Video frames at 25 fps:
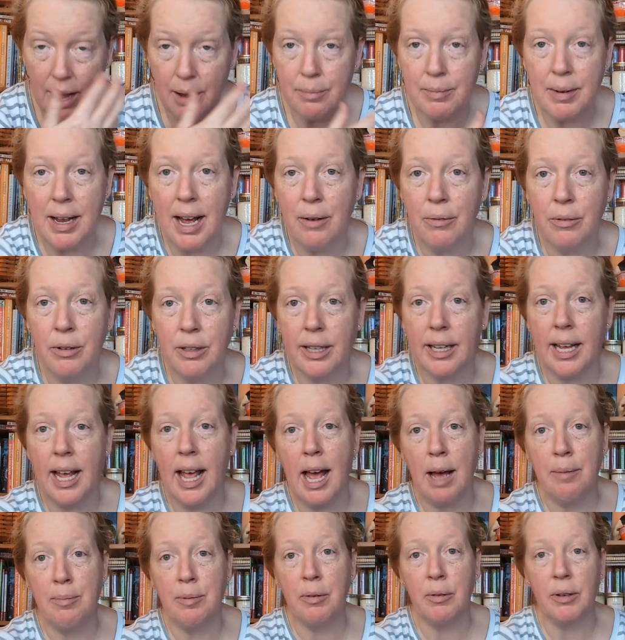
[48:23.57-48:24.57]
I'm not really
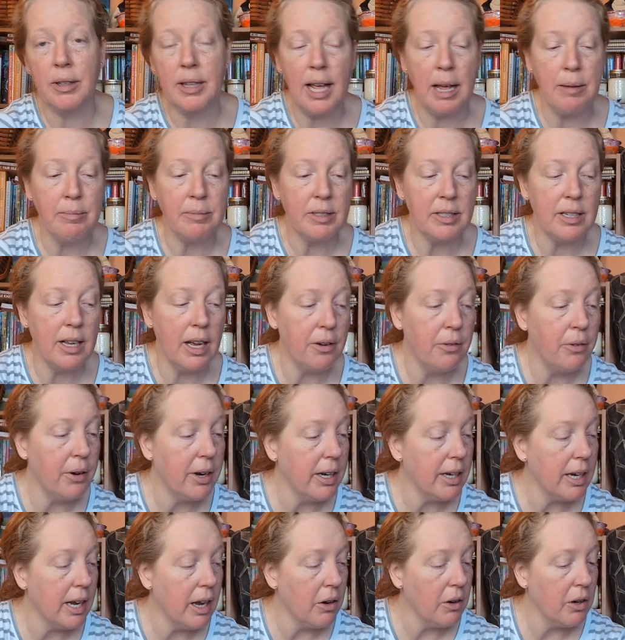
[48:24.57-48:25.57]
happy with Amazon
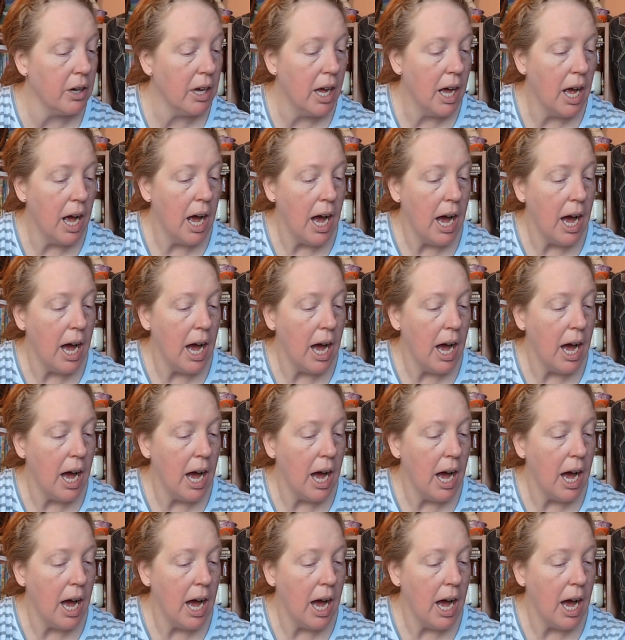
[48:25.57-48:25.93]
right now,